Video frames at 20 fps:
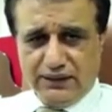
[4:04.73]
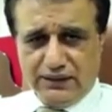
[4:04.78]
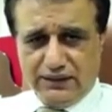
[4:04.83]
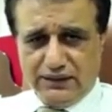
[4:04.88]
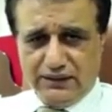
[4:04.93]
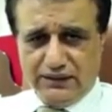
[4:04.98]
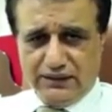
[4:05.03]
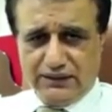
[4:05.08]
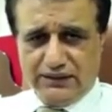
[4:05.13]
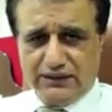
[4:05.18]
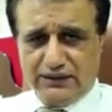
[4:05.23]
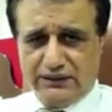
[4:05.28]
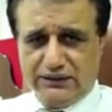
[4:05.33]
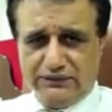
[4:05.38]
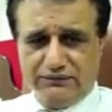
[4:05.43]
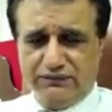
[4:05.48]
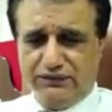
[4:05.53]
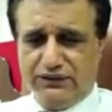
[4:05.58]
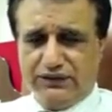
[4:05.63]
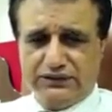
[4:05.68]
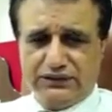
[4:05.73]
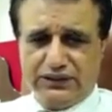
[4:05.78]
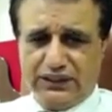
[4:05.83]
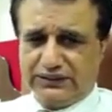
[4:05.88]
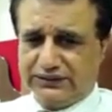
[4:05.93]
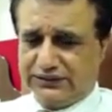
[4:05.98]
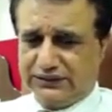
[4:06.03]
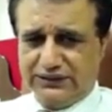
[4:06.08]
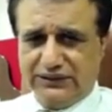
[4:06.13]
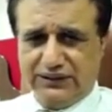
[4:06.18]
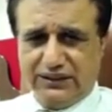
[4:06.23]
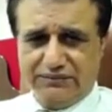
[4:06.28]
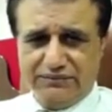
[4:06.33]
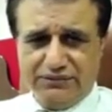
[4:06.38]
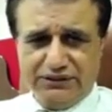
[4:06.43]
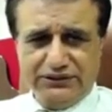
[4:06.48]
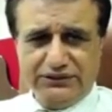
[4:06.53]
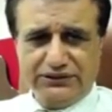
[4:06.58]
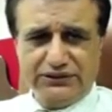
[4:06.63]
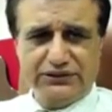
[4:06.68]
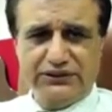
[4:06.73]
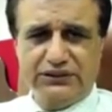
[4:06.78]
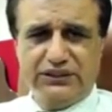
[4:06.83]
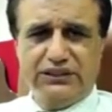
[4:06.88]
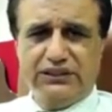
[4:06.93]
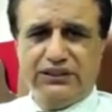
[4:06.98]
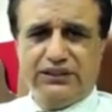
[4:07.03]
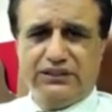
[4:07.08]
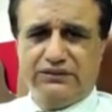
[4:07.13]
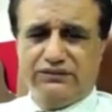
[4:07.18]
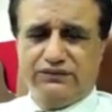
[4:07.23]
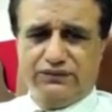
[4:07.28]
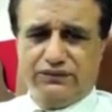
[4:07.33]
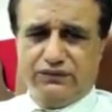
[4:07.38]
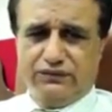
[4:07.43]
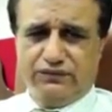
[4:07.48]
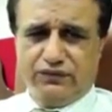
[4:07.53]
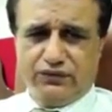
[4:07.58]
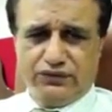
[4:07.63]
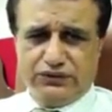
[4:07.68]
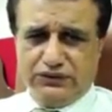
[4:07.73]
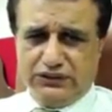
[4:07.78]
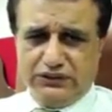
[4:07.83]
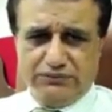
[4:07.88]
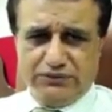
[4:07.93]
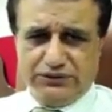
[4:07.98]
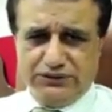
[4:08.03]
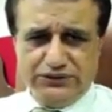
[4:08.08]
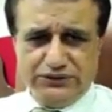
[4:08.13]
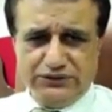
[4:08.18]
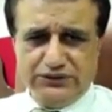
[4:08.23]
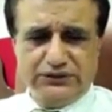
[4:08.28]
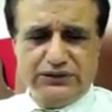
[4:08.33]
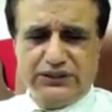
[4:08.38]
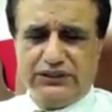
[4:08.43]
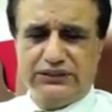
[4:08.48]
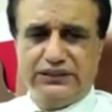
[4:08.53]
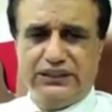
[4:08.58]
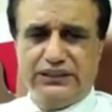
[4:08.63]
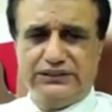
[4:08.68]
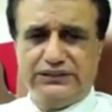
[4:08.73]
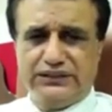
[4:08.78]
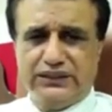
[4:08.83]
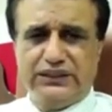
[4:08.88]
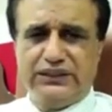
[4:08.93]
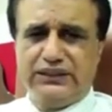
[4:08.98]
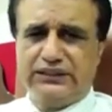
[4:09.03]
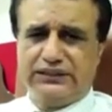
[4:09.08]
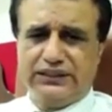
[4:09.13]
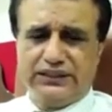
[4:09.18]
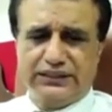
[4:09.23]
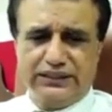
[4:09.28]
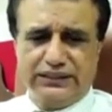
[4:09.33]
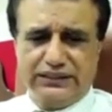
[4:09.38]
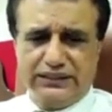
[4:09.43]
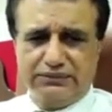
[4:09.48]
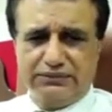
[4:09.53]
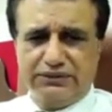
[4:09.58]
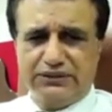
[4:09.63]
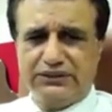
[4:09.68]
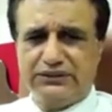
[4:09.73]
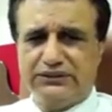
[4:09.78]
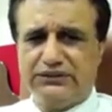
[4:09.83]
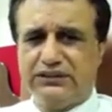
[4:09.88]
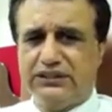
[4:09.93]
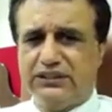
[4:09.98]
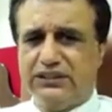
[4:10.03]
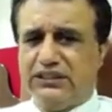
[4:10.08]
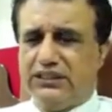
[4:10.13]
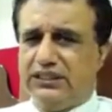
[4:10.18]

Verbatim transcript: uh, wear the elastic garments uh, for, for three months, and that's and take antibiotics.